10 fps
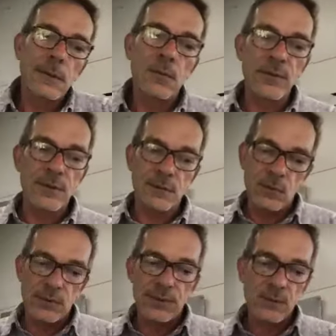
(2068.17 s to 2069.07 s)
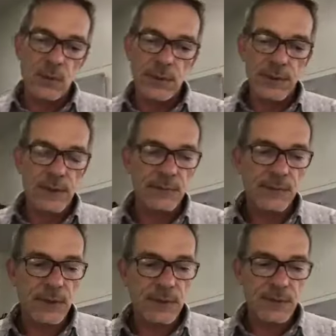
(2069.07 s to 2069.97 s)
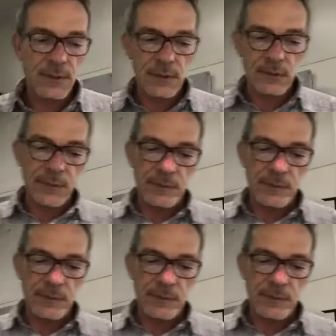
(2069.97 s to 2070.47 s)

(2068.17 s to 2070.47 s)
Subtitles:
We just wanted to give kids and